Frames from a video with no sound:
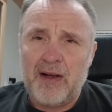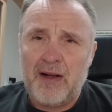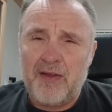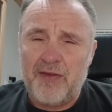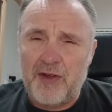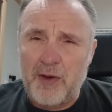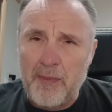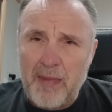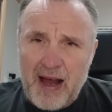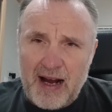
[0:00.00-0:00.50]

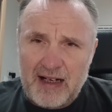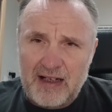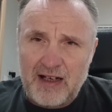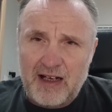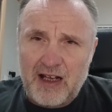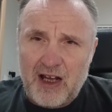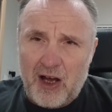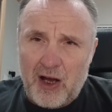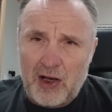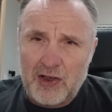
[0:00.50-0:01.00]
the Magna
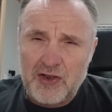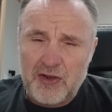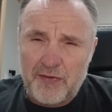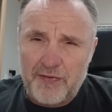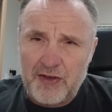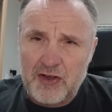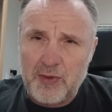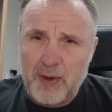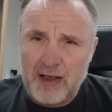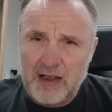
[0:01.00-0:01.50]
Carta of
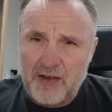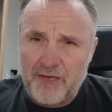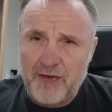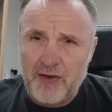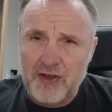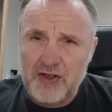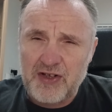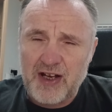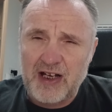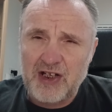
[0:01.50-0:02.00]
the
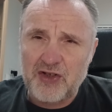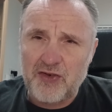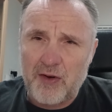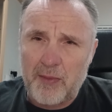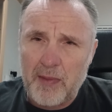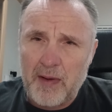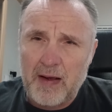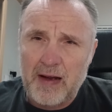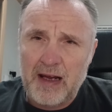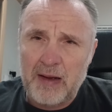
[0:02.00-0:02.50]
21st century,
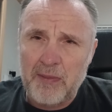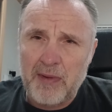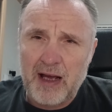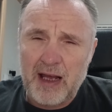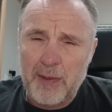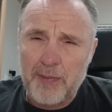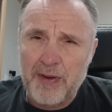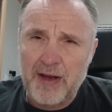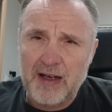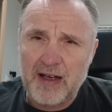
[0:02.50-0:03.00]
in my
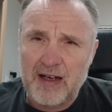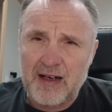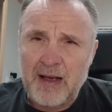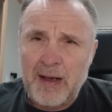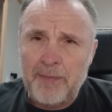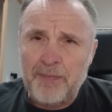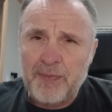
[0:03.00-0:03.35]
opinion.